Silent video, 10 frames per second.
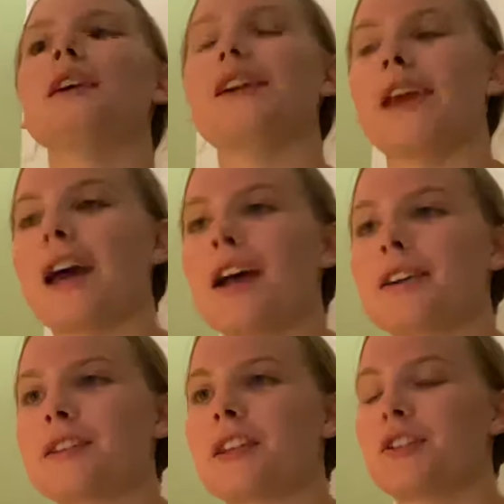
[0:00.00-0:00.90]

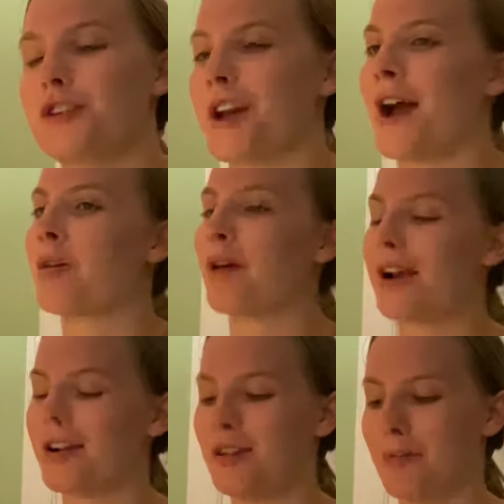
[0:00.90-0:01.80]
Yes, the
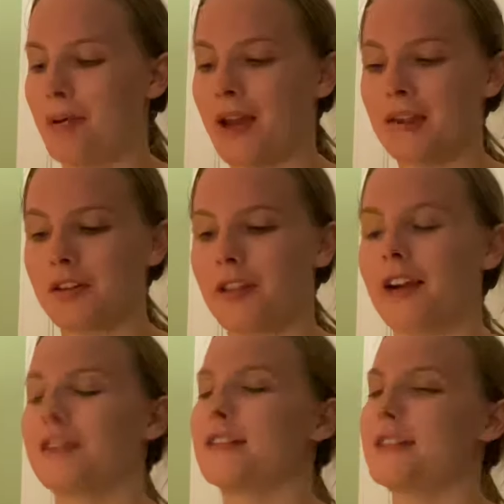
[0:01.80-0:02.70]
jaguar and the panther, they
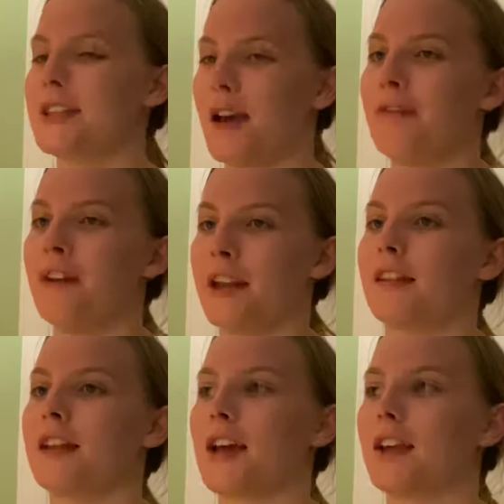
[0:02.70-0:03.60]
are
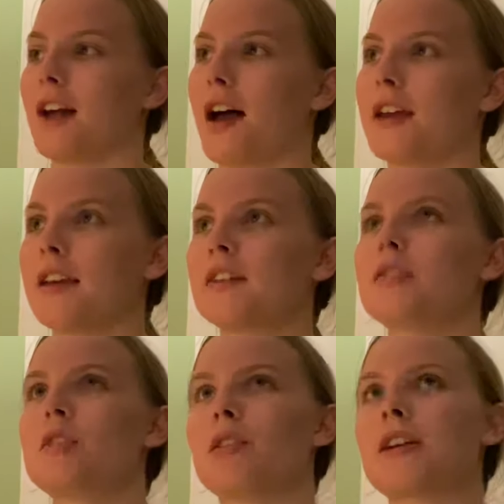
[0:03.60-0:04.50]
definitely alike.
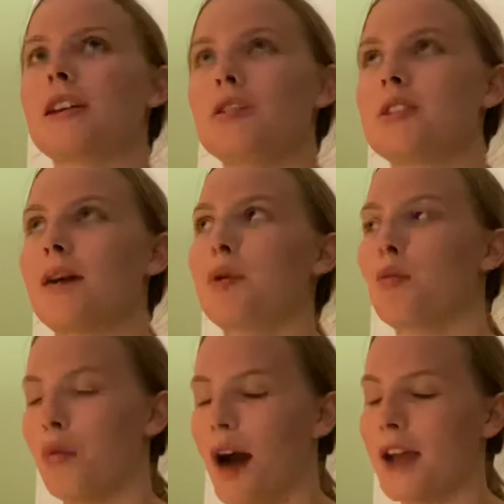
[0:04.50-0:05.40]
So can you tell me
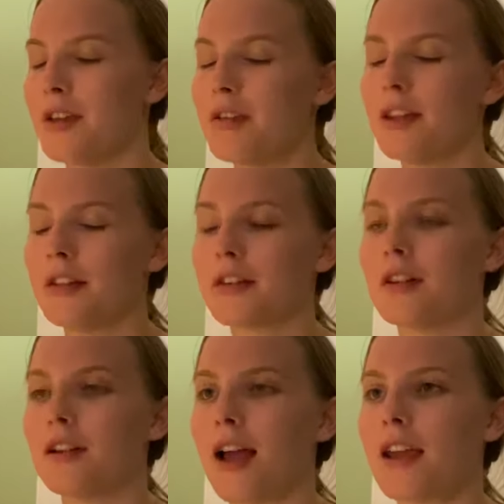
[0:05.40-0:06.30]
why you think
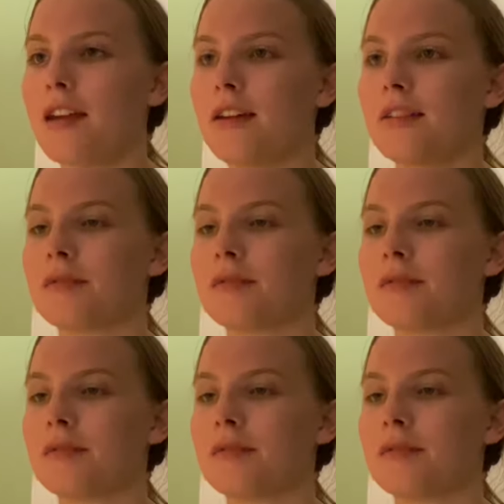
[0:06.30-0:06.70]
they're alike?